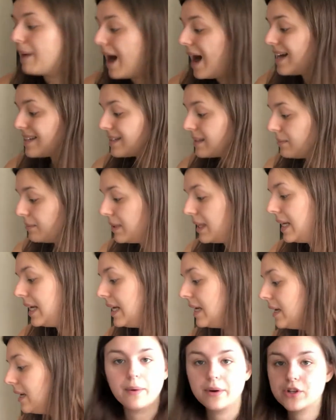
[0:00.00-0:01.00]

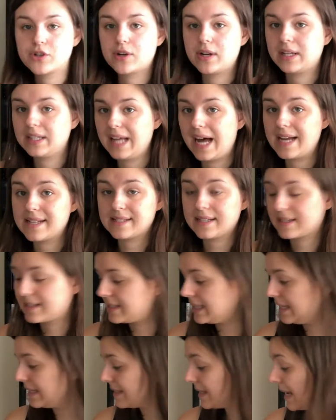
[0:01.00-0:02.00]
possibly poetry, classics,
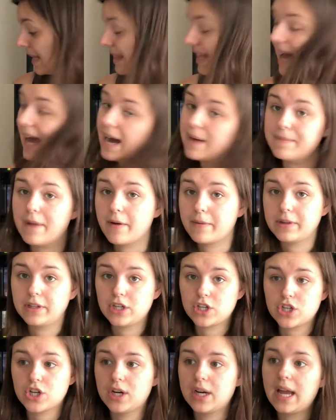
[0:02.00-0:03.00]
things like that. I'm not
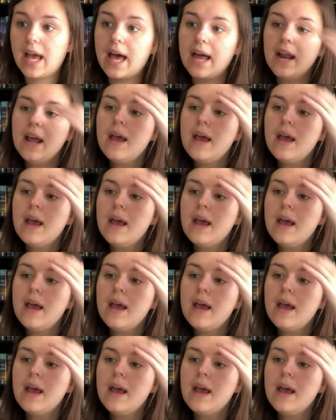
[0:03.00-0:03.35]
really sure yet.